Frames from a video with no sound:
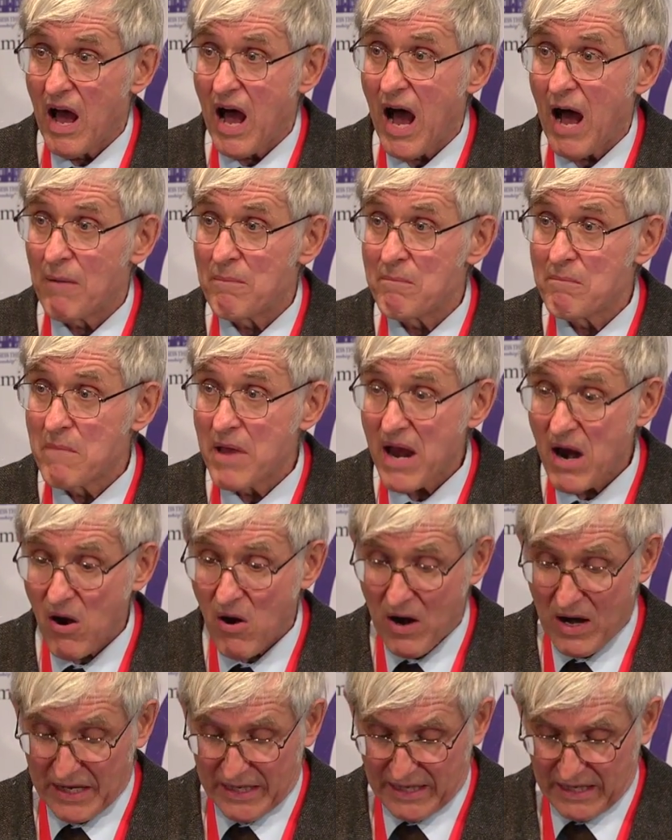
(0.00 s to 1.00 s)

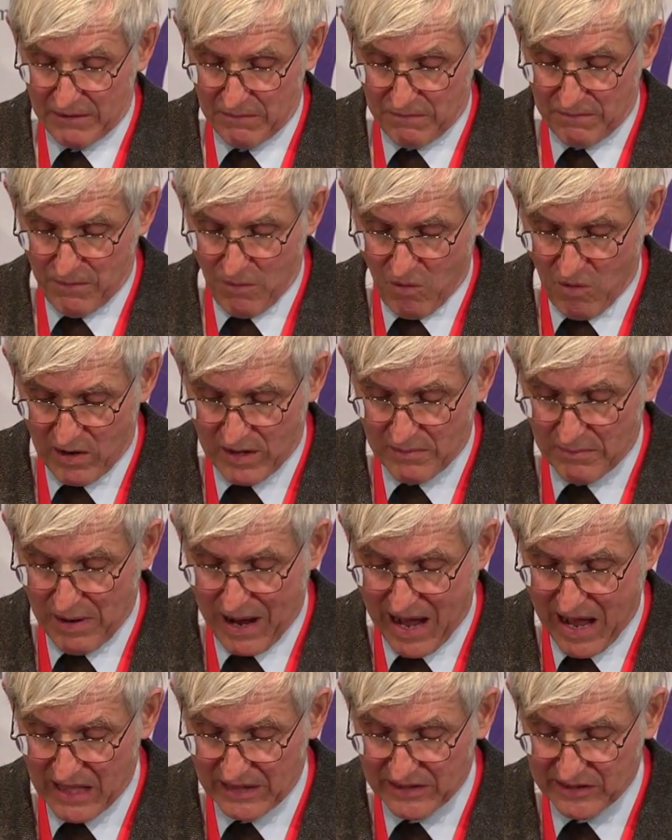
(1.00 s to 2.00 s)
American foreign
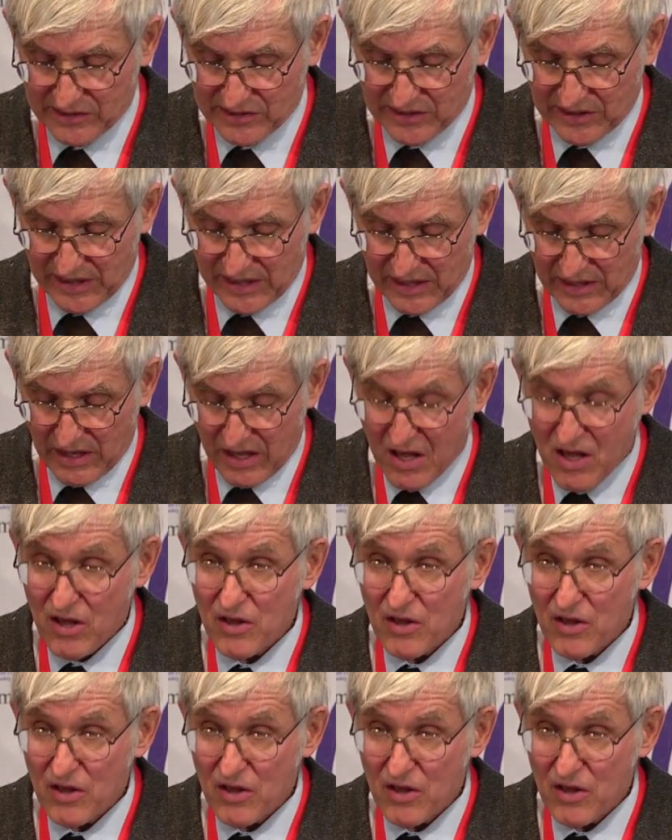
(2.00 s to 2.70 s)
policy